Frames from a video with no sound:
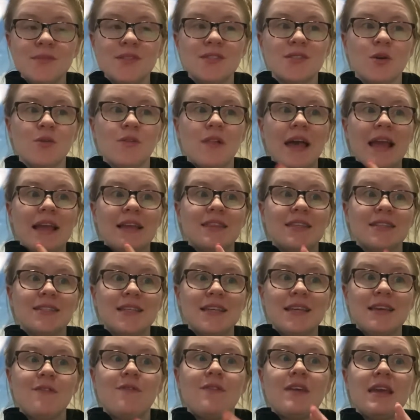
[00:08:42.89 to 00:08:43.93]
So like the
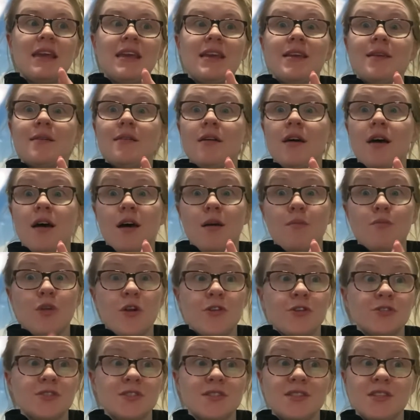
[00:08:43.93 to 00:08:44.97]
TV,
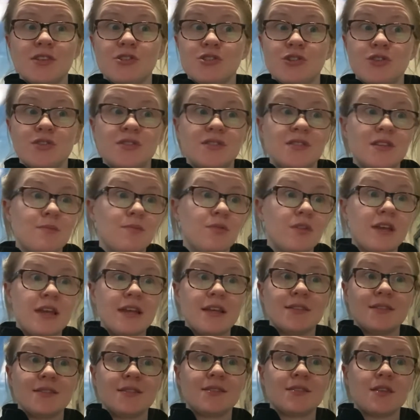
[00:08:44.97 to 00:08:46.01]
brothers and sisters,
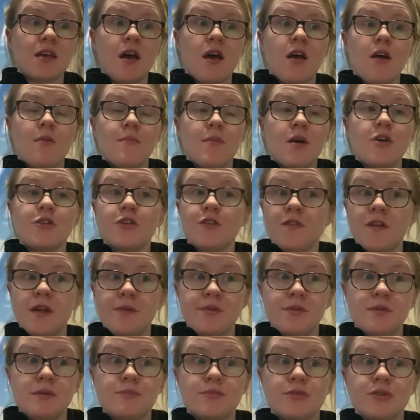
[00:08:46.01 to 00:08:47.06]
siblings, other
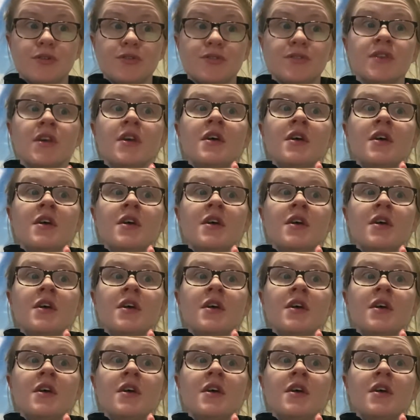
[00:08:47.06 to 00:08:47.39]
family members,